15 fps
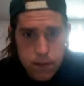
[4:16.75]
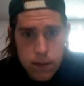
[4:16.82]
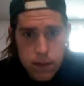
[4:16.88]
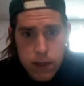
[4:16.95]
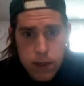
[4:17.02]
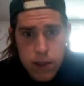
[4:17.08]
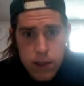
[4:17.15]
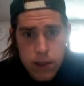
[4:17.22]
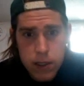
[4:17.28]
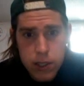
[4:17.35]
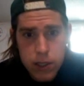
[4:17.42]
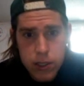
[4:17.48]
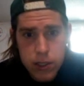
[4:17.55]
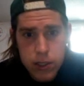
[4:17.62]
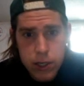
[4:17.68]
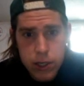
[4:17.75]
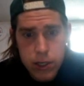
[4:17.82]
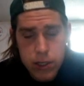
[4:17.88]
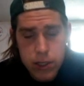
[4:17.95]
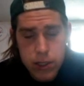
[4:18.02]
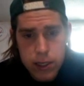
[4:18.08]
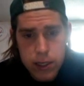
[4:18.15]
And the
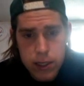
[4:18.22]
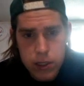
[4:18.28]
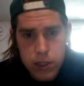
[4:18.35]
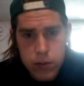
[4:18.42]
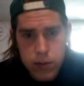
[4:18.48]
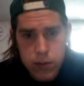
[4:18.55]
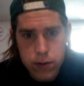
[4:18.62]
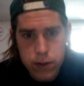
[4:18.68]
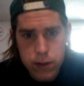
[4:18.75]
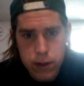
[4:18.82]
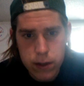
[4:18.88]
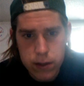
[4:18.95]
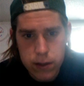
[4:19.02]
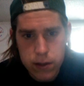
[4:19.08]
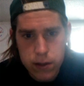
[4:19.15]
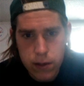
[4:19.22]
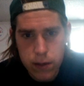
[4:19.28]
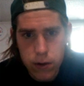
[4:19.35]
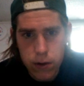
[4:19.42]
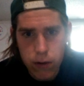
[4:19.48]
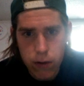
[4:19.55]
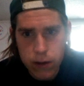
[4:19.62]
GSG9 is using the Sting
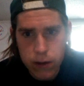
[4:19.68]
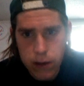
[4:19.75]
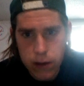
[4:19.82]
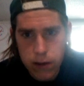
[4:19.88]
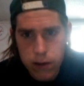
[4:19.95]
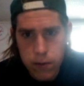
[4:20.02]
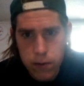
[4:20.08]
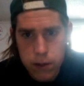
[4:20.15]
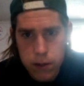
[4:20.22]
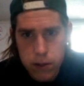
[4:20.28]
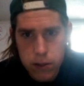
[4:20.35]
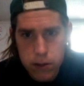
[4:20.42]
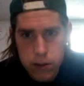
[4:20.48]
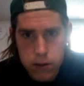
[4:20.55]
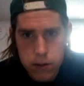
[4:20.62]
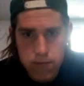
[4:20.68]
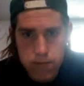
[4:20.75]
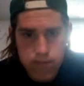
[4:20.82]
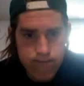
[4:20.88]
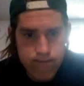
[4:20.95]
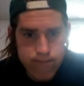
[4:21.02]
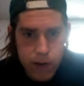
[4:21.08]
Ball grenade, which is,
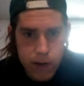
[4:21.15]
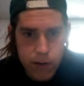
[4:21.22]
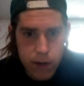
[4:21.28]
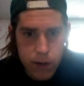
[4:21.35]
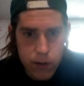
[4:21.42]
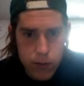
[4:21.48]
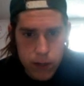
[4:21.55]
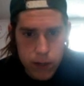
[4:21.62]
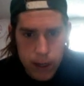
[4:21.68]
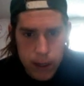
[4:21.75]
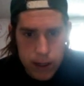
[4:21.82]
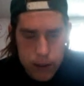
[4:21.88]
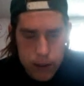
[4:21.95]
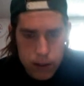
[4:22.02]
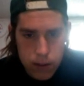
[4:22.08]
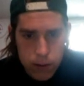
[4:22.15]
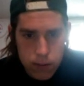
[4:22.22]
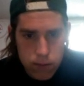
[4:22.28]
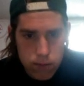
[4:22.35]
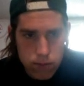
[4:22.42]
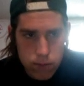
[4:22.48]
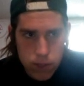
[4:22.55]
everybody knows what that is.
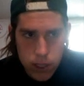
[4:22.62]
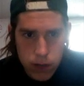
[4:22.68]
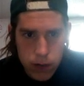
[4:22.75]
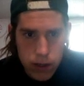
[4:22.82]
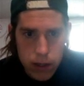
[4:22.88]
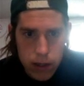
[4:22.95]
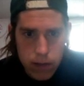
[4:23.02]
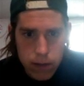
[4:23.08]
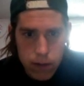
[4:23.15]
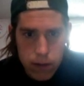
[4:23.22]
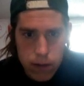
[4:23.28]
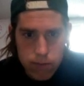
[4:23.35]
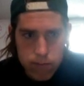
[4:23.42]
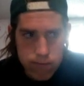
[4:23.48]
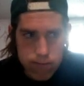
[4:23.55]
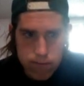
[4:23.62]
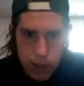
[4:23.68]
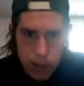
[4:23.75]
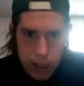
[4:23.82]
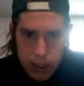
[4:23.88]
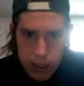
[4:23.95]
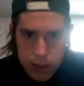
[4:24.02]
Just a grenade, but
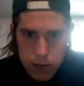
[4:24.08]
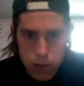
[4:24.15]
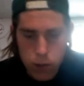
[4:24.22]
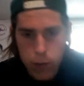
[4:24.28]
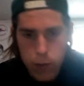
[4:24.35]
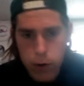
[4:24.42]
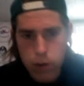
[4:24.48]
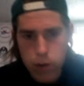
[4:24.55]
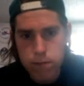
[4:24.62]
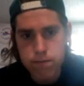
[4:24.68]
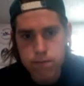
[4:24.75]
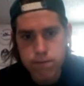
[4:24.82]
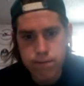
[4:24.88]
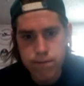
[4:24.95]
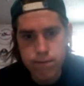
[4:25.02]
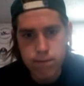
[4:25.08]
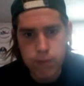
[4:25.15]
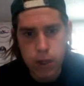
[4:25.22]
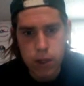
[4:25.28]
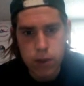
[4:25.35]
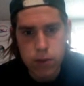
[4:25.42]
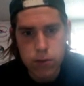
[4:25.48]
I guess rubber
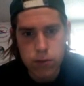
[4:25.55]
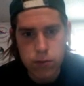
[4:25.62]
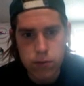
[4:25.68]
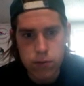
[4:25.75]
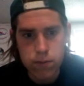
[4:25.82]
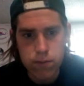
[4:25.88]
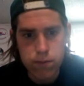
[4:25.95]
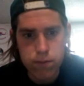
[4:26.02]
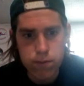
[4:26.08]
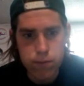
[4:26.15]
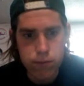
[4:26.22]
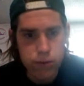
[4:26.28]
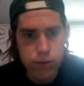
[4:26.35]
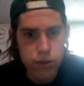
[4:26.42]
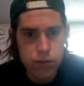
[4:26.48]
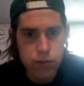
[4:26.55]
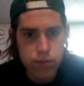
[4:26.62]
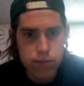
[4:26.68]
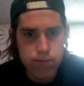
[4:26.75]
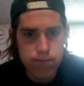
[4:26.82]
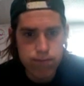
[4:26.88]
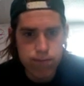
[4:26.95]
pellets or
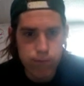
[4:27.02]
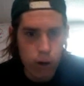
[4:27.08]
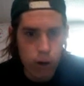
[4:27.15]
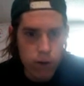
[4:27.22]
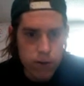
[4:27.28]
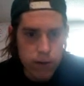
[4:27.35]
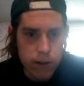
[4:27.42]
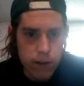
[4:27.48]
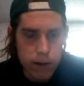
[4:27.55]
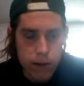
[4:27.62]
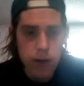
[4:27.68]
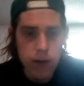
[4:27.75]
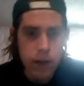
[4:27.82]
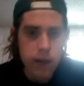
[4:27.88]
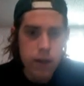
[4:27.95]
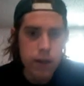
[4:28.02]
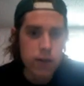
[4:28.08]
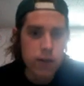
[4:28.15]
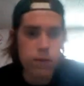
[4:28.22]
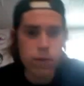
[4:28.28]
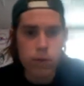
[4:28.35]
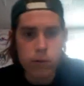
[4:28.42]
balls in there.
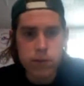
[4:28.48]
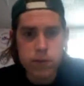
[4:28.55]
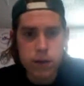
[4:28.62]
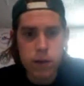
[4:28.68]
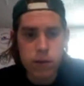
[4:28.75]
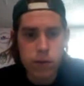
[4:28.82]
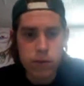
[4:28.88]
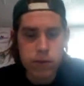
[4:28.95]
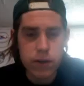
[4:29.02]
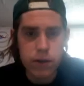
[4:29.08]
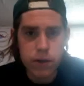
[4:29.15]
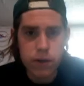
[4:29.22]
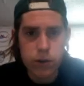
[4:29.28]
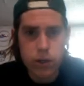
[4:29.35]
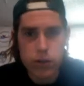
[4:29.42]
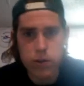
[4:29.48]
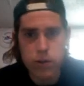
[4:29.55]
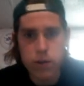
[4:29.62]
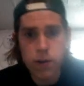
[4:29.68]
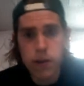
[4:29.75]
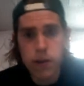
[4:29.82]
Blows up, goes every direction.